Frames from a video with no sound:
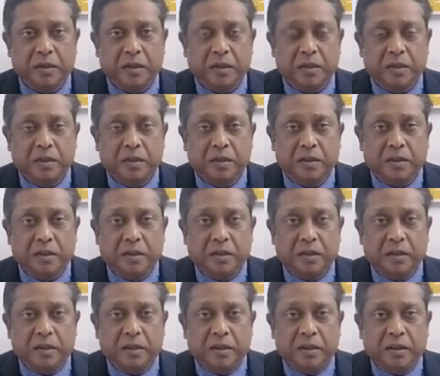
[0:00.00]

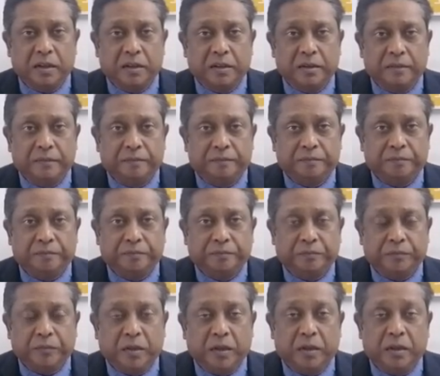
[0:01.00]

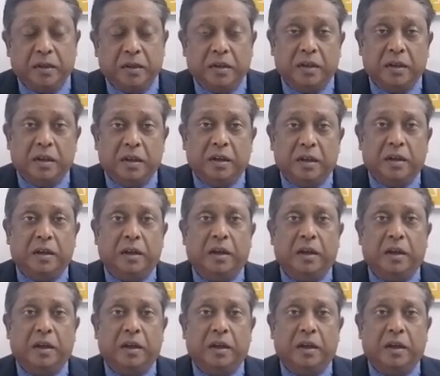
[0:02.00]
(no one is talking)